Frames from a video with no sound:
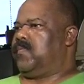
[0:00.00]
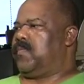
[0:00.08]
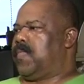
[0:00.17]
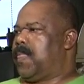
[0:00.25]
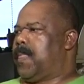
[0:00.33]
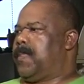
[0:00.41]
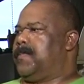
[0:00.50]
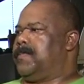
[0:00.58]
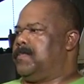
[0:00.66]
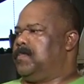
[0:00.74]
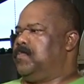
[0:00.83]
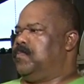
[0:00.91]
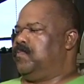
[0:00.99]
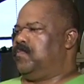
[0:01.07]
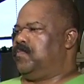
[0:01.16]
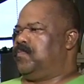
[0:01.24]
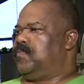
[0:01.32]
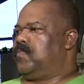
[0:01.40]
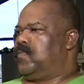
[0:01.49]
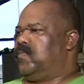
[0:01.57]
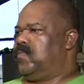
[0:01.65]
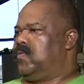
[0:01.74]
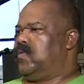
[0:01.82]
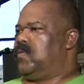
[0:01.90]

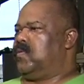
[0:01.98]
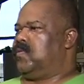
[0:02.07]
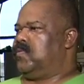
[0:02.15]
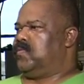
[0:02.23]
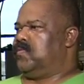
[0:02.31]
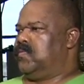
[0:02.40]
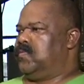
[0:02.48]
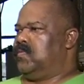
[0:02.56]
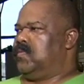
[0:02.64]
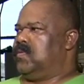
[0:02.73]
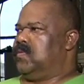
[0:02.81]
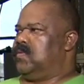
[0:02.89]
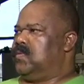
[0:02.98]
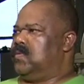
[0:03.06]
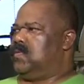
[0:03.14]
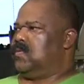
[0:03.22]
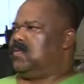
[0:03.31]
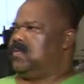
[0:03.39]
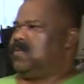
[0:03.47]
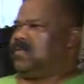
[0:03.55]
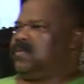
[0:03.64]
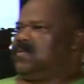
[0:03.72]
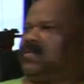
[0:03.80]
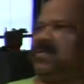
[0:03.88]
This person isn't speaking.